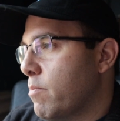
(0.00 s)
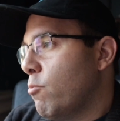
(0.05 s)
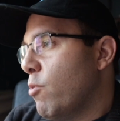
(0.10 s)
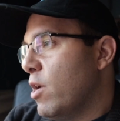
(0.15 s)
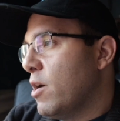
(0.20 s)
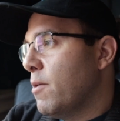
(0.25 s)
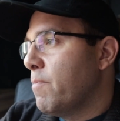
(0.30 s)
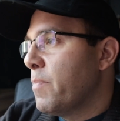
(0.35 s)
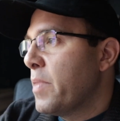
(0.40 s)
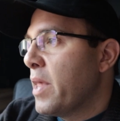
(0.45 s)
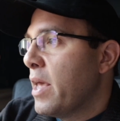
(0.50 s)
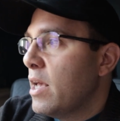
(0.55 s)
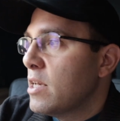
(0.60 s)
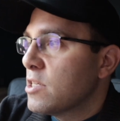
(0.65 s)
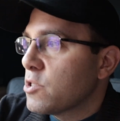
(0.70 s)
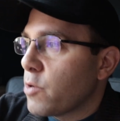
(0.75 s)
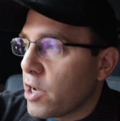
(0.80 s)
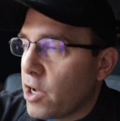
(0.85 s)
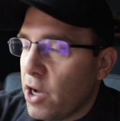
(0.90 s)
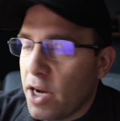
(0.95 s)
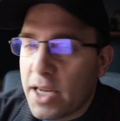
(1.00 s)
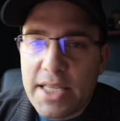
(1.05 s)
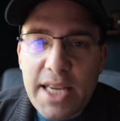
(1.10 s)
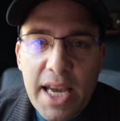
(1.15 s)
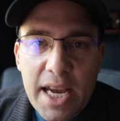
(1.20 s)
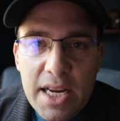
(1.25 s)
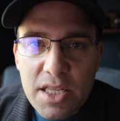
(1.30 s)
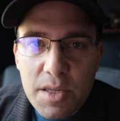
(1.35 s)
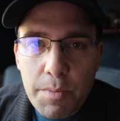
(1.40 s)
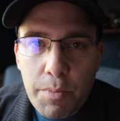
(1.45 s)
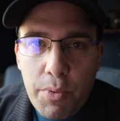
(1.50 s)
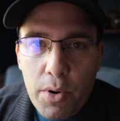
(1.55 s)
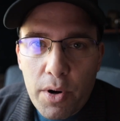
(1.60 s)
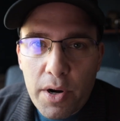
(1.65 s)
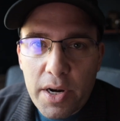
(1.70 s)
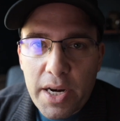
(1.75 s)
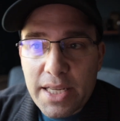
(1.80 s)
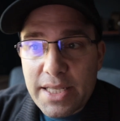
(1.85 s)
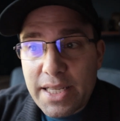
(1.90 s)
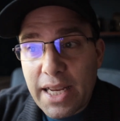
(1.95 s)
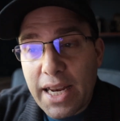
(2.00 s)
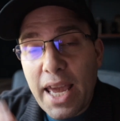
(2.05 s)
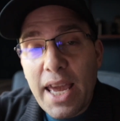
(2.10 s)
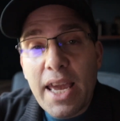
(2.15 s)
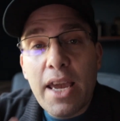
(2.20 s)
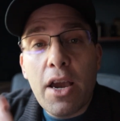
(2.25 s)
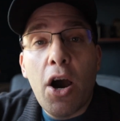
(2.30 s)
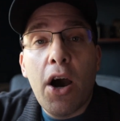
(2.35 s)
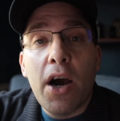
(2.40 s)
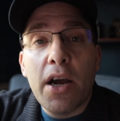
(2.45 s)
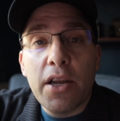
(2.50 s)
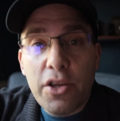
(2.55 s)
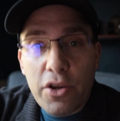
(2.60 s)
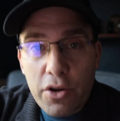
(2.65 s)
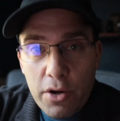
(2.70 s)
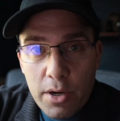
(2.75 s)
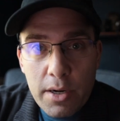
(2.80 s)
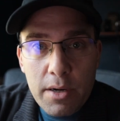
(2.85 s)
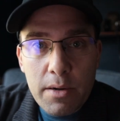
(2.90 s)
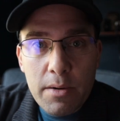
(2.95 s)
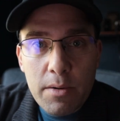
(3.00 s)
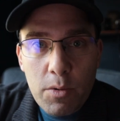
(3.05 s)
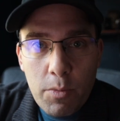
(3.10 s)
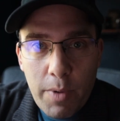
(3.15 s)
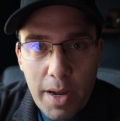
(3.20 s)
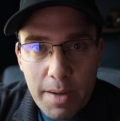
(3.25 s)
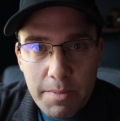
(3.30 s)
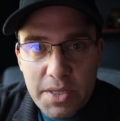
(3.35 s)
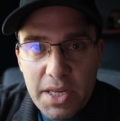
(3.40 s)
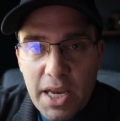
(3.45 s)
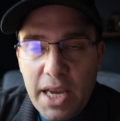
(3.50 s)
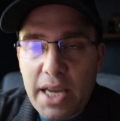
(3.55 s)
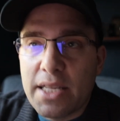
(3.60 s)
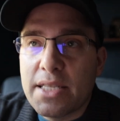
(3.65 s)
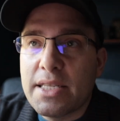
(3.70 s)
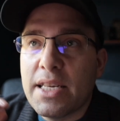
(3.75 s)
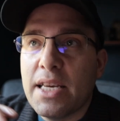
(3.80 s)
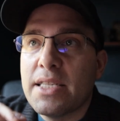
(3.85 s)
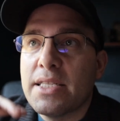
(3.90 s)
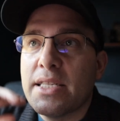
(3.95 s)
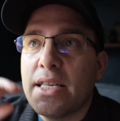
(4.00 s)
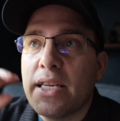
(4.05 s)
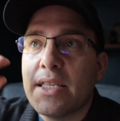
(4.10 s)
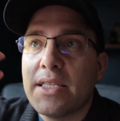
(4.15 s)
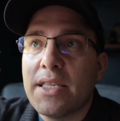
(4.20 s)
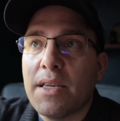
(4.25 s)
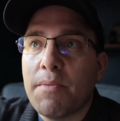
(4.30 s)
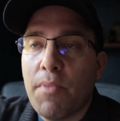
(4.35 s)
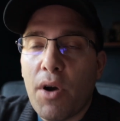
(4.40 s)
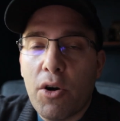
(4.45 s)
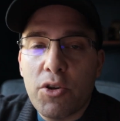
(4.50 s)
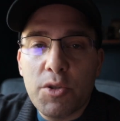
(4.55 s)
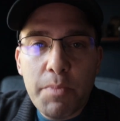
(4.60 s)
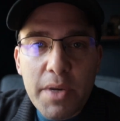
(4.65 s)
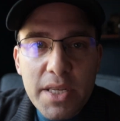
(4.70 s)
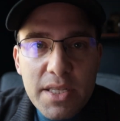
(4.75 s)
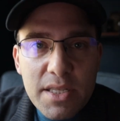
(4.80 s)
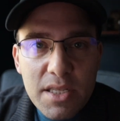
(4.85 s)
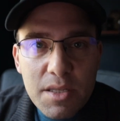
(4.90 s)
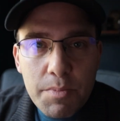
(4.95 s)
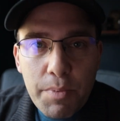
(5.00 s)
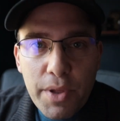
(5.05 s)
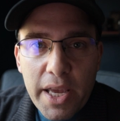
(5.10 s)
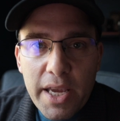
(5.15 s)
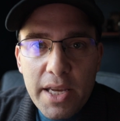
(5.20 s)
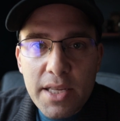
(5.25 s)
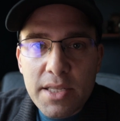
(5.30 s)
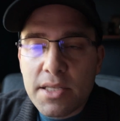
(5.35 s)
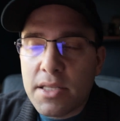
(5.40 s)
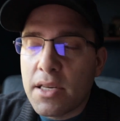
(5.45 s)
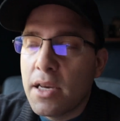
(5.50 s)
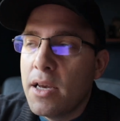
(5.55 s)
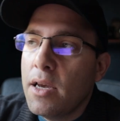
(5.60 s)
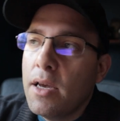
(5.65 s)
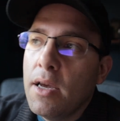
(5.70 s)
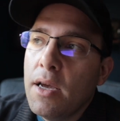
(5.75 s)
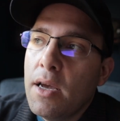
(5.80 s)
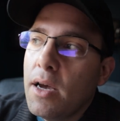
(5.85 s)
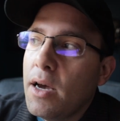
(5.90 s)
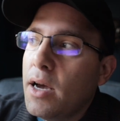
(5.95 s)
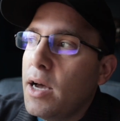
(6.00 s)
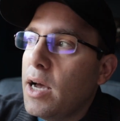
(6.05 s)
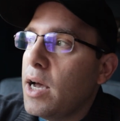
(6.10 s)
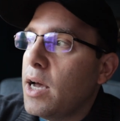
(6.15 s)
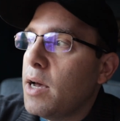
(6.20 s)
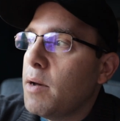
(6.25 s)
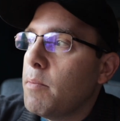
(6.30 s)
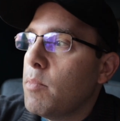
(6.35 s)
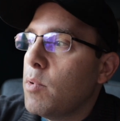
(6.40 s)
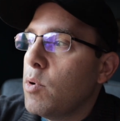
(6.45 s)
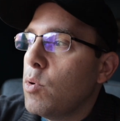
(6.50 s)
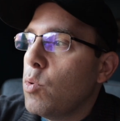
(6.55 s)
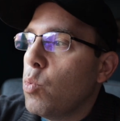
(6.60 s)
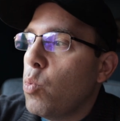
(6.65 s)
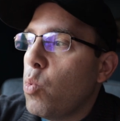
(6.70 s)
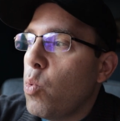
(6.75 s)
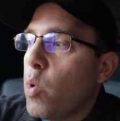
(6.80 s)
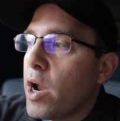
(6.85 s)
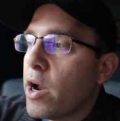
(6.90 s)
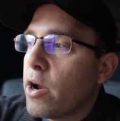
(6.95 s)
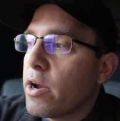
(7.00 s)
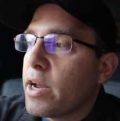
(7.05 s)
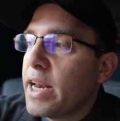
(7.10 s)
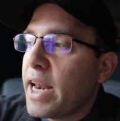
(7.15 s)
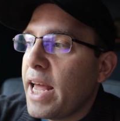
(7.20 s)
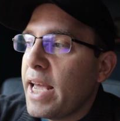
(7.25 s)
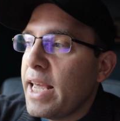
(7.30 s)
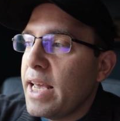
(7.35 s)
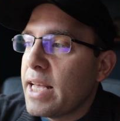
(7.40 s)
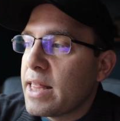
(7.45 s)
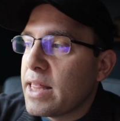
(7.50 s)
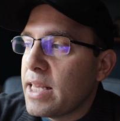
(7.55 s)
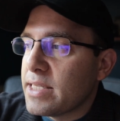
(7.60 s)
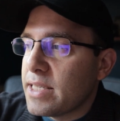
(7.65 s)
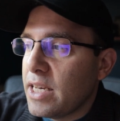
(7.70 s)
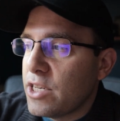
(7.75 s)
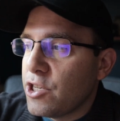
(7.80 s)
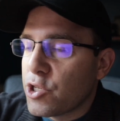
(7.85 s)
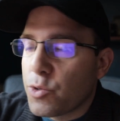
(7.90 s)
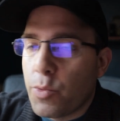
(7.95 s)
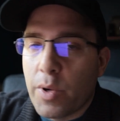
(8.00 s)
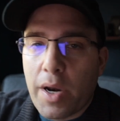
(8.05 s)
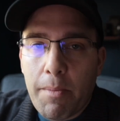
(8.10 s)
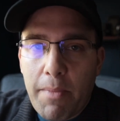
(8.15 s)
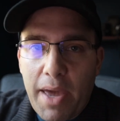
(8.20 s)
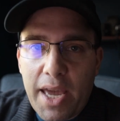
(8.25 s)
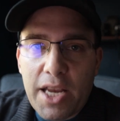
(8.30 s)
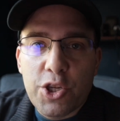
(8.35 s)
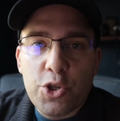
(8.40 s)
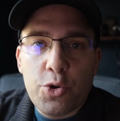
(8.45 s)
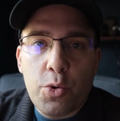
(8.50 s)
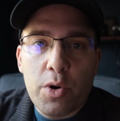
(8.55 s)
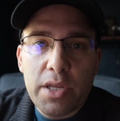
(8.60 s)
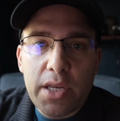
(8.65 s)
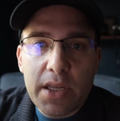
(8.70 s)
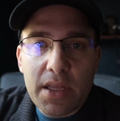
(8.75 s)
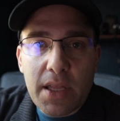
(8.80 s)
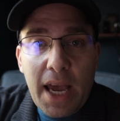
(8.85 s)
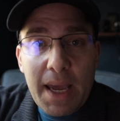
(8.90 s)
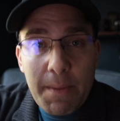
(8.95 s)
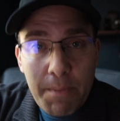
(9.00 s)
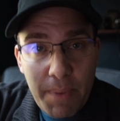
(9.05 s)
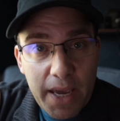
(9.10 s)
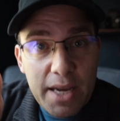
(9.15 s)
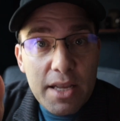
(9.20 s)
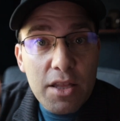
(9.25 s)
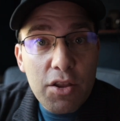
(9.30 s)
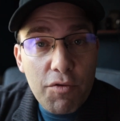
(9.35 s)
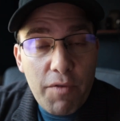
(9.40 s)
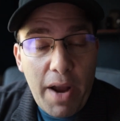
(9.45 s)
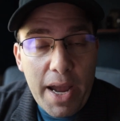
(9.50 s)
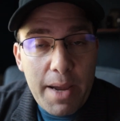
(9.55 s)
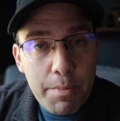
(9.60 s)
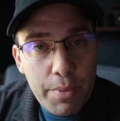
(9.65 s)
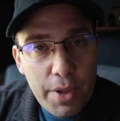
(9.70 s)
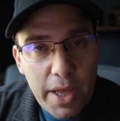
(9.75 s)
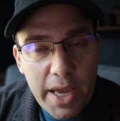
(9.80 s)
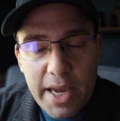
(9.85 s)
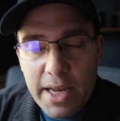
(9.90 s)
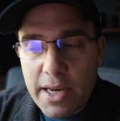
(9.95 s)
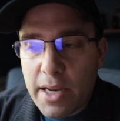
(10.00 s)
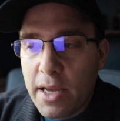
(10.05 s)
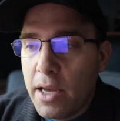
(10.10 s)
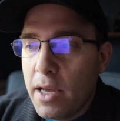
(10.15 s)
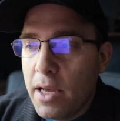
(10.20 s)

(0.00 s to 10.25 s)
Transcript: Well, so I contact support and I said, hey, on your website it says that it's in most business plans. Where can I get this? I just want to make sure that I pick the right plan.